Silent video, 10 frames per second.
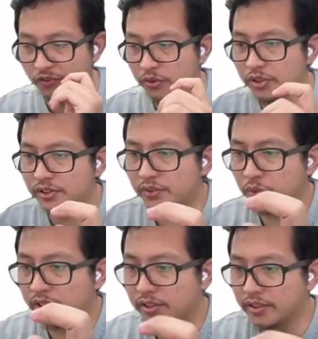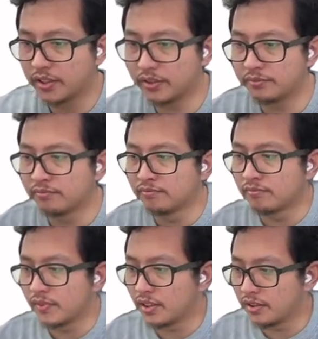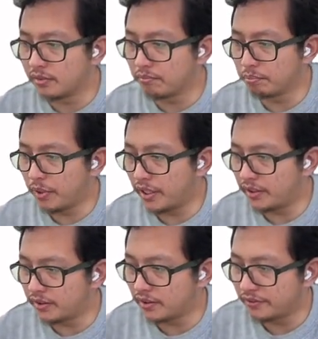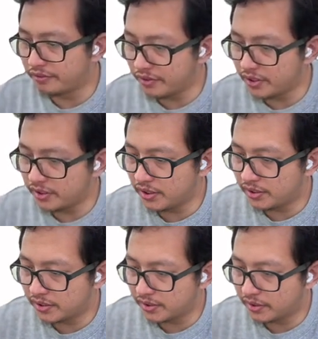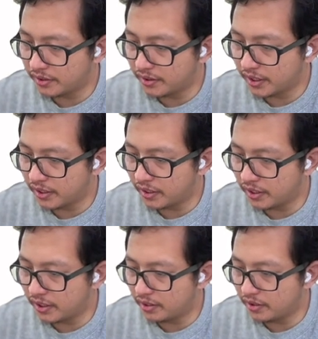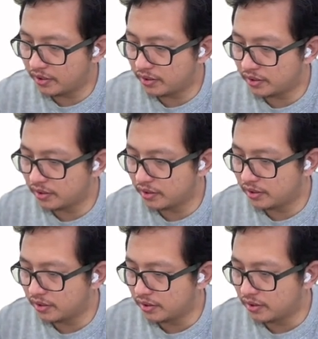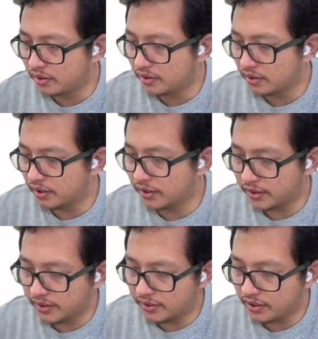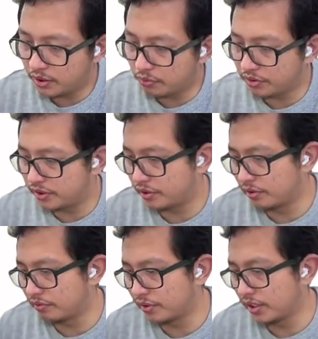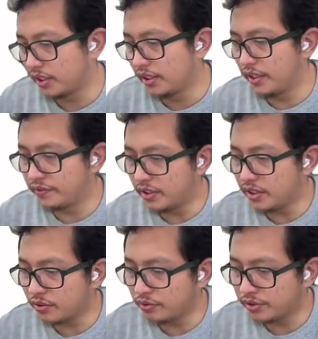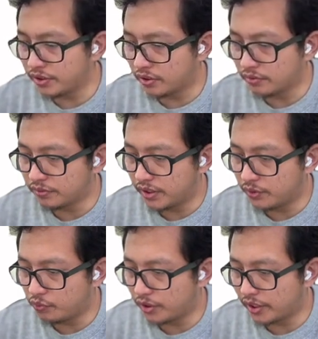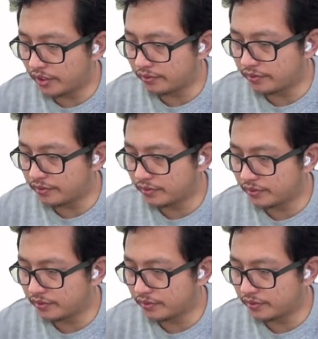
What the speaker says: Now, of course, we can start by first is taking, let's say z equals 0. Okay. If z equals 0, then we have